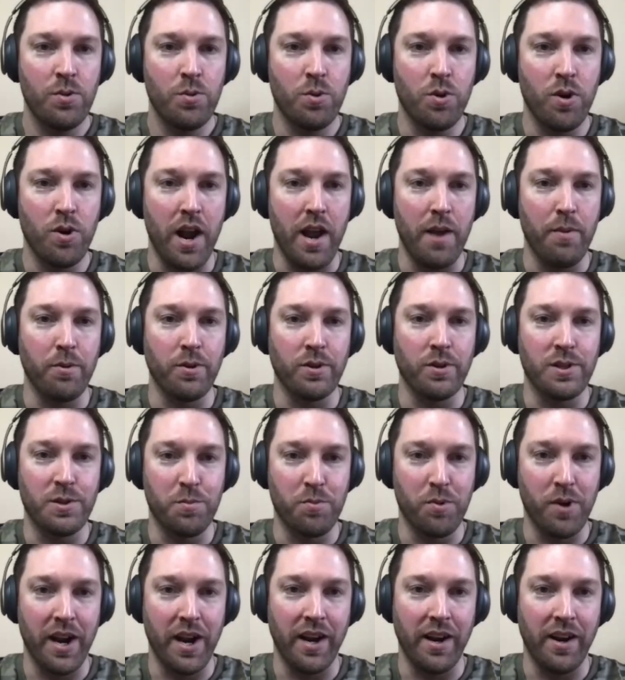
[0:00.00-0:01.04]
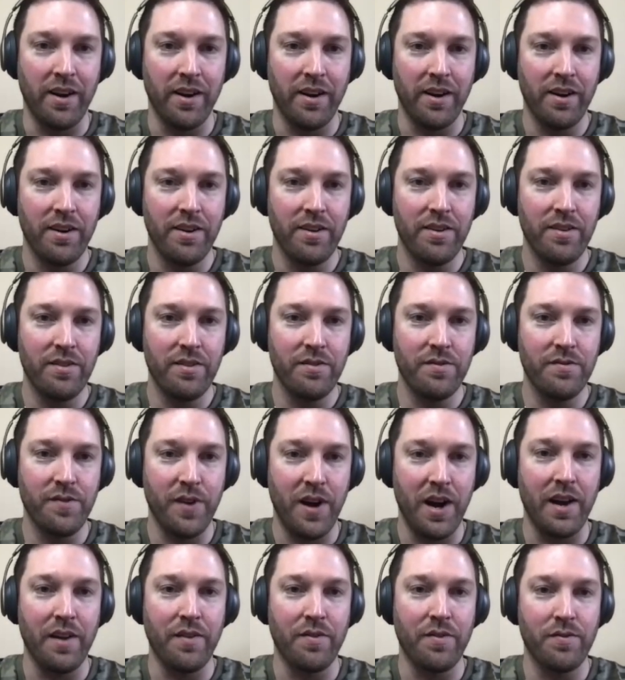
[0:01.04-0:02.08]
were able to bring
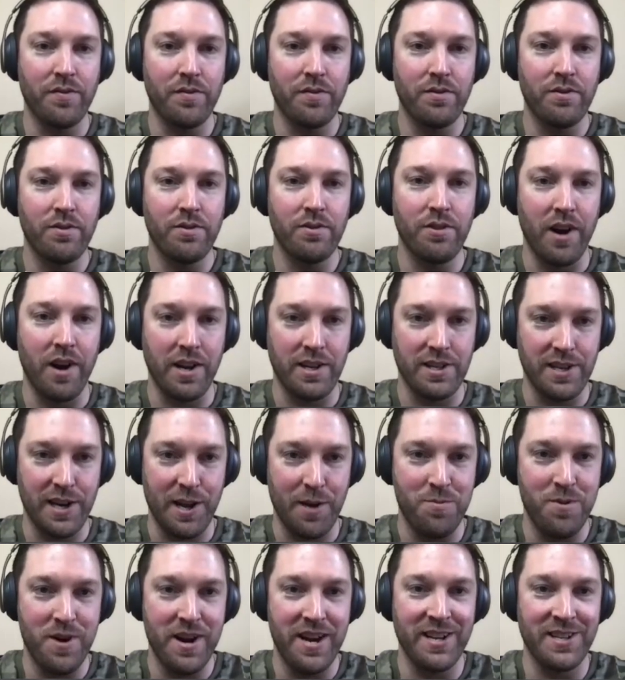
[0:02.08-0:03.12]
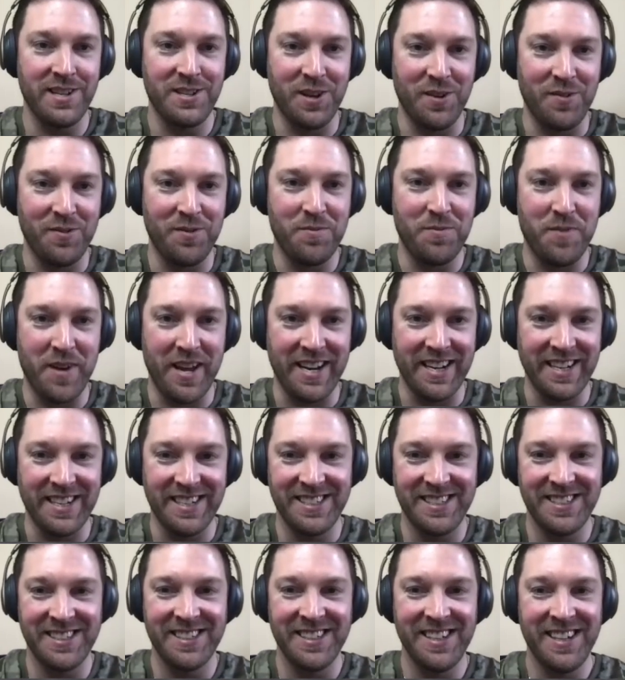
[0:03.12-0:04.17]
5 Grand Slam winners off the
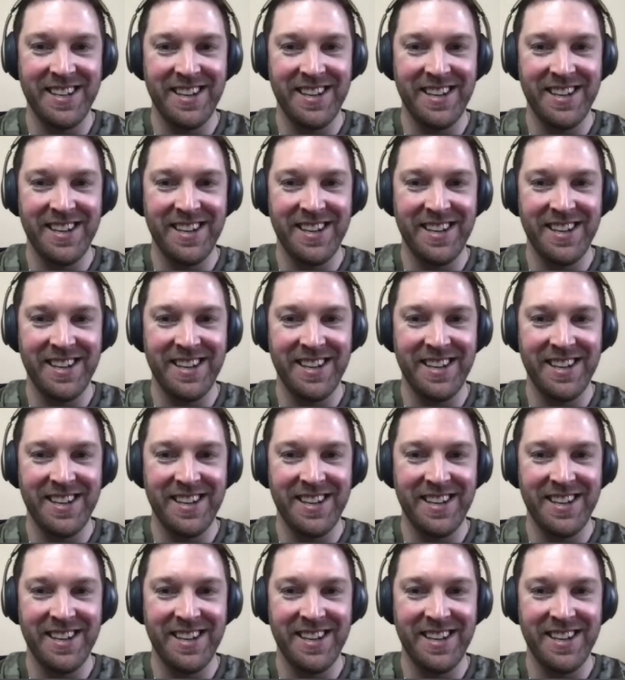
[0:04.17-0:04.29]
bench.